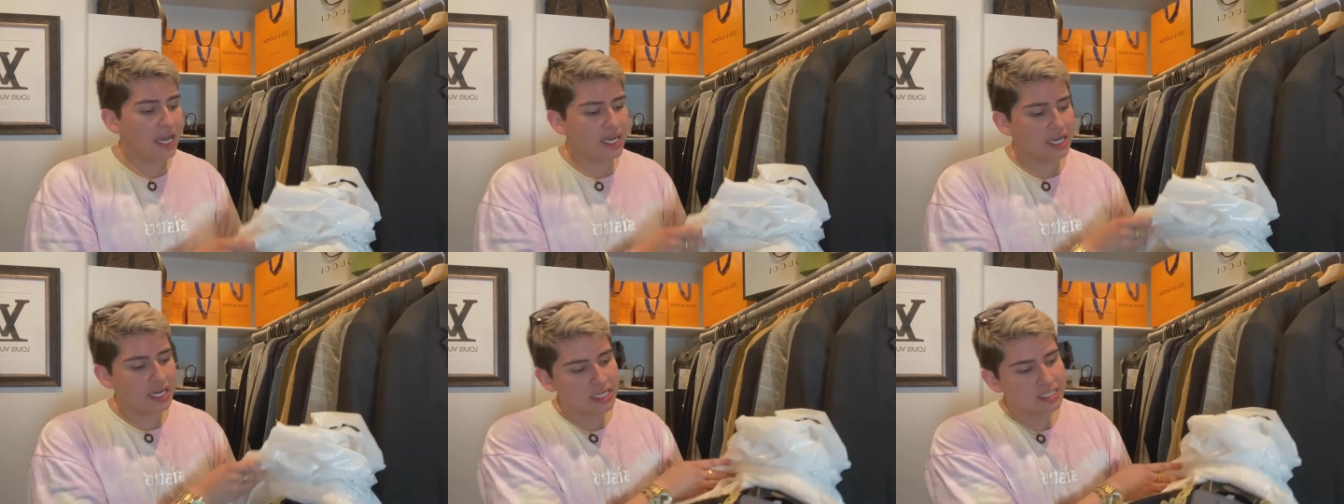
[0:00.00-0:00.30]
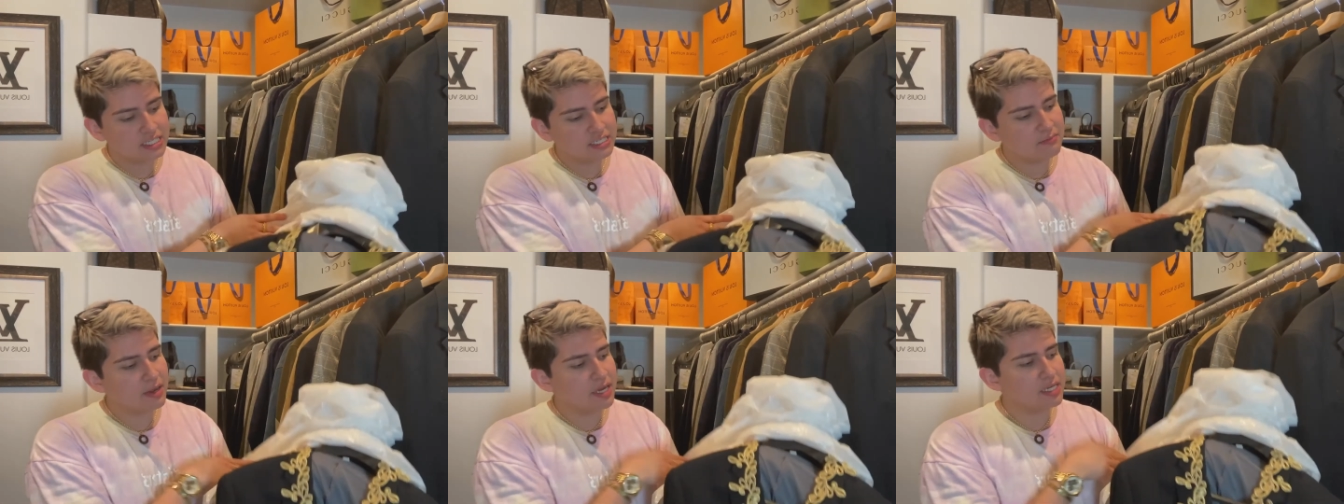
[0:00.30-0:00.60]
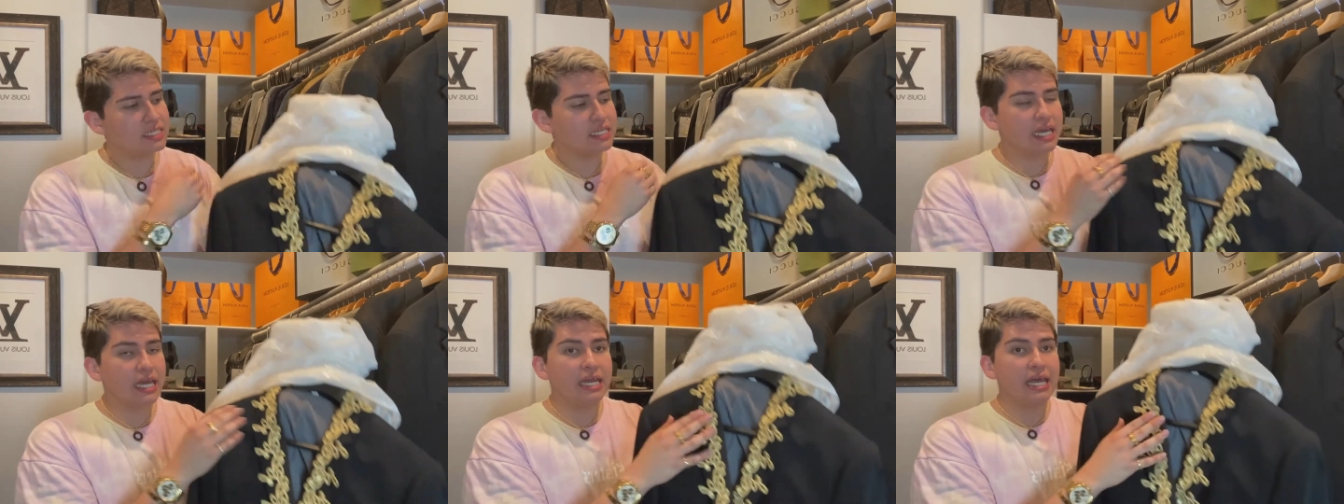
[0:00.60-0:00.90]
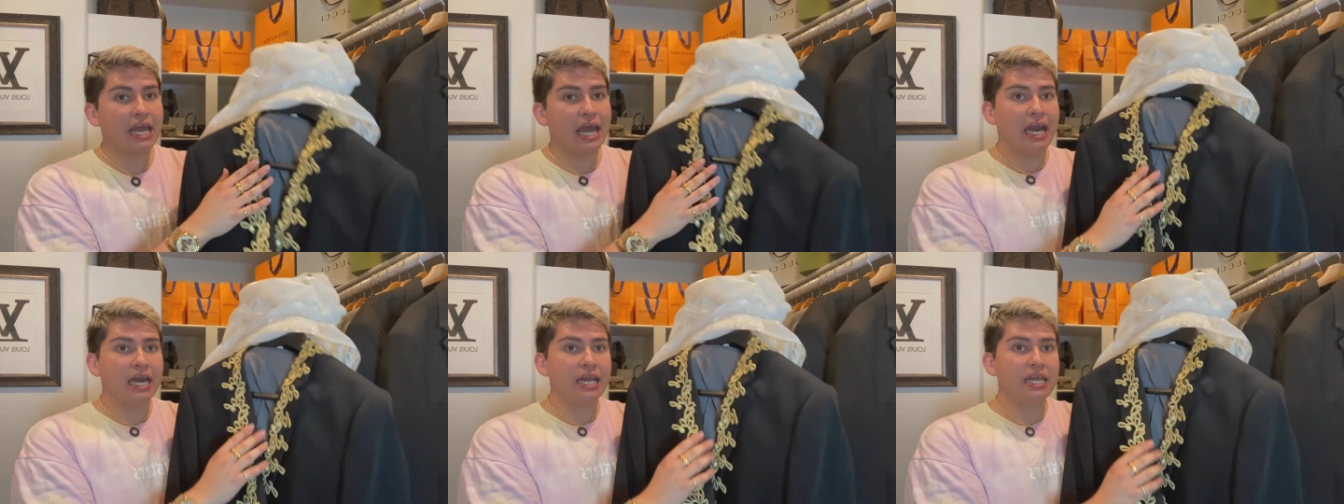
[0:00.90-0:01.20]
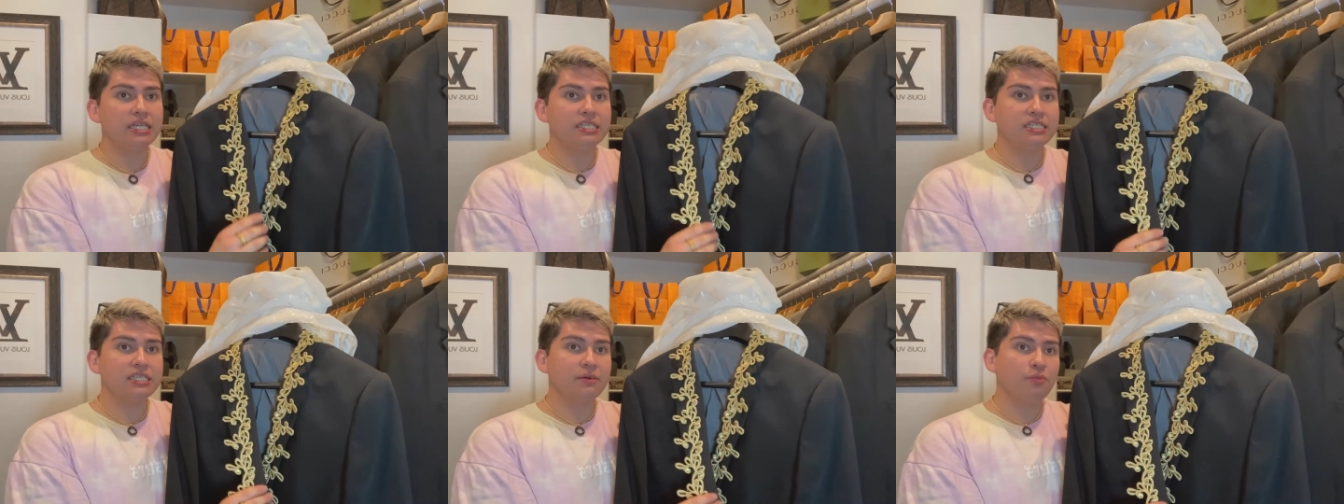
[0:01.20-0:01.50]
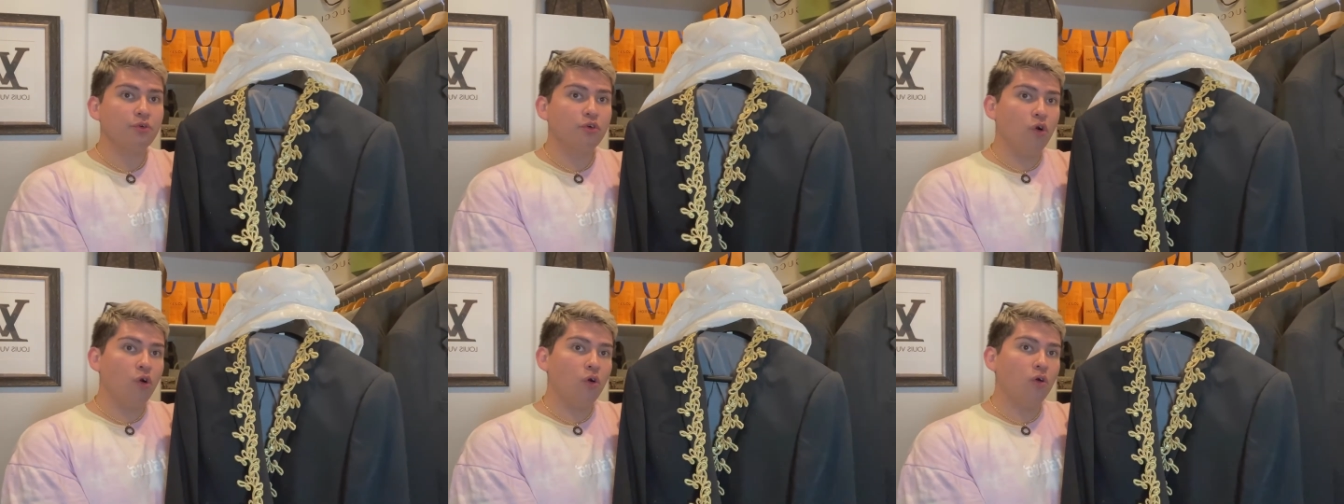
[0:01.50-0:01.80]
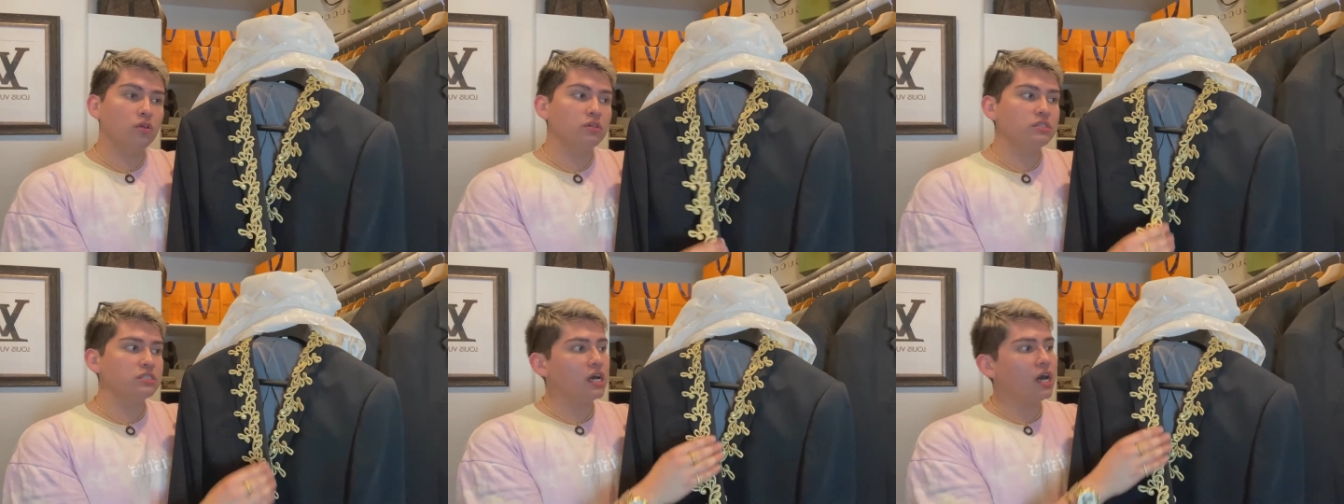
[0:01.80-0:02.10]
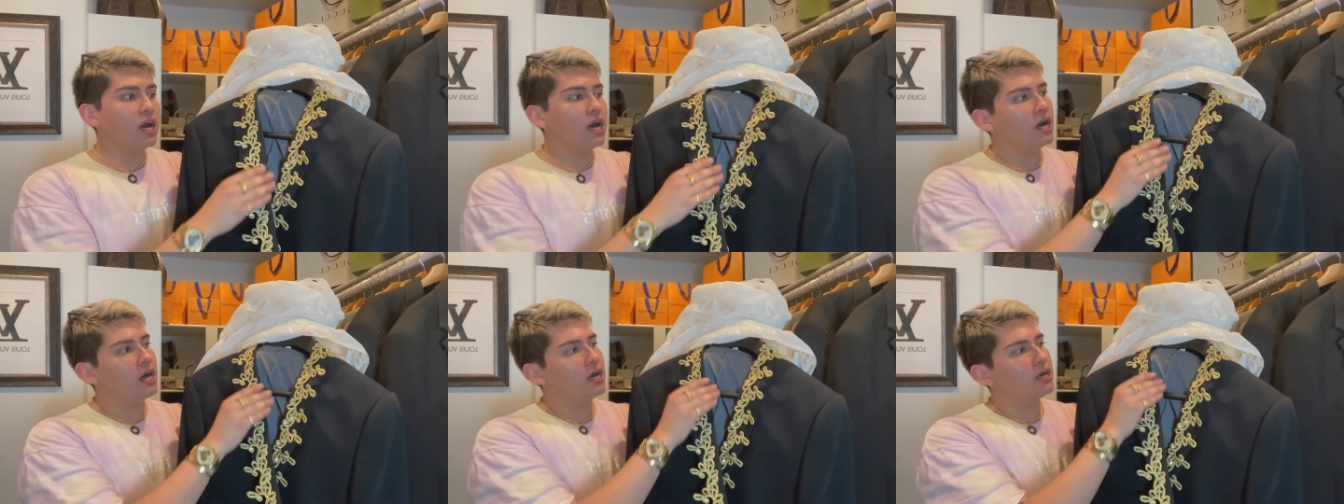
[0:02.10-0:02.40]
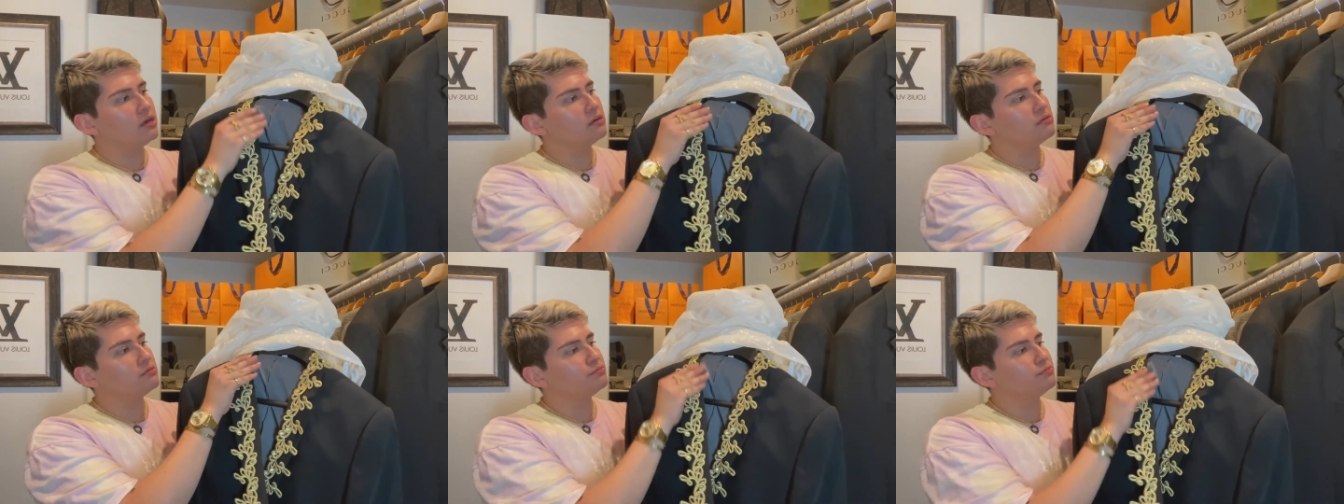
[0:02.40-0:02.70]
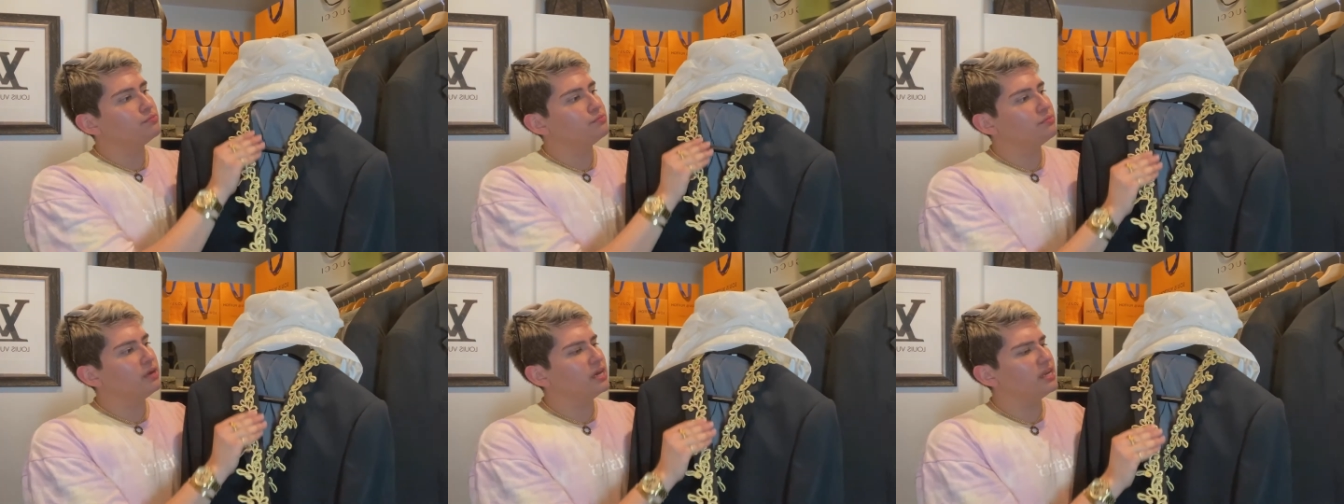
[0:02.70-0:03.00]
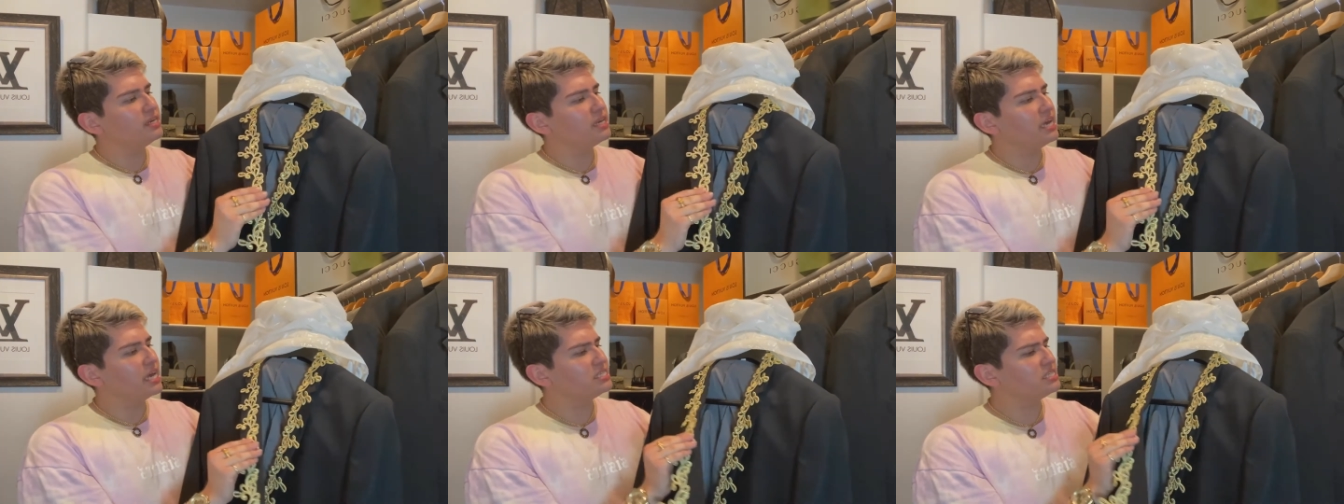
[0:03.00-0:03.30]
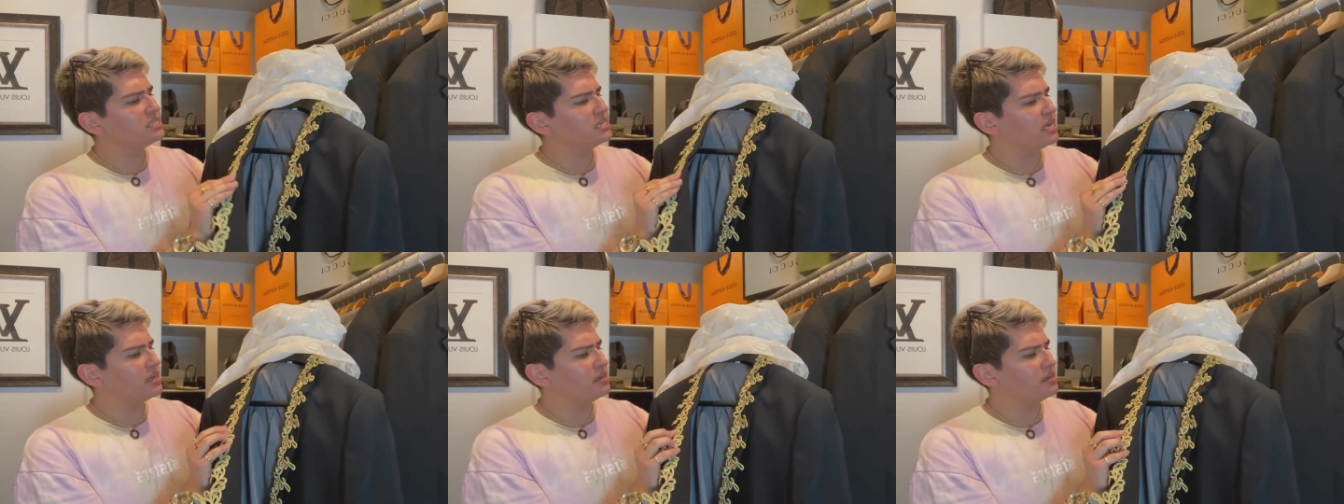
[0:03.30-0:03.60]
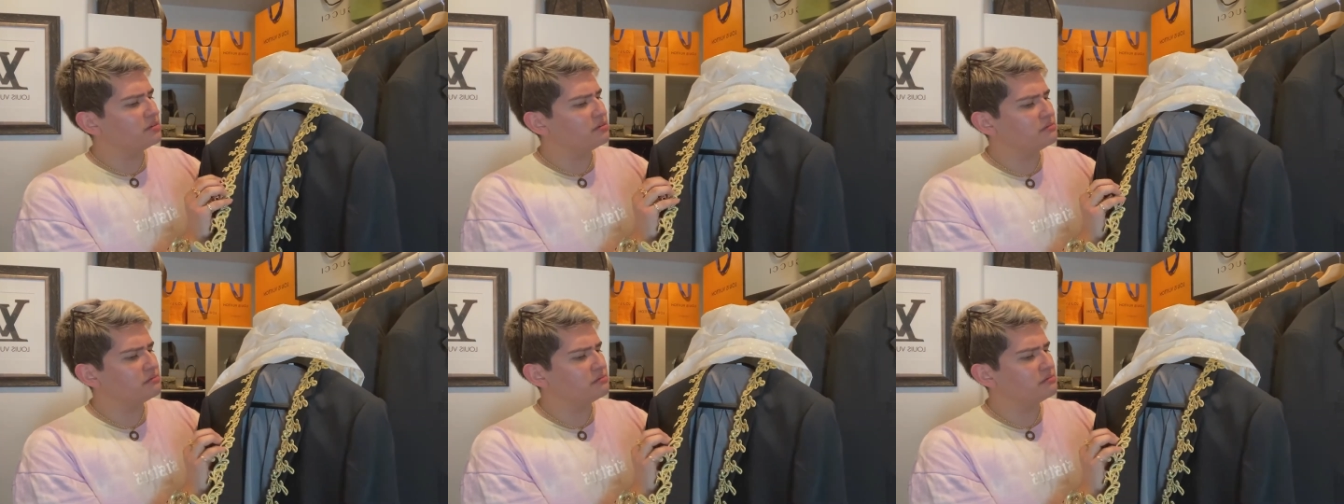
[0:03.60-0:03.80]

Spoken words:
I customized it and added some gold, I guess like,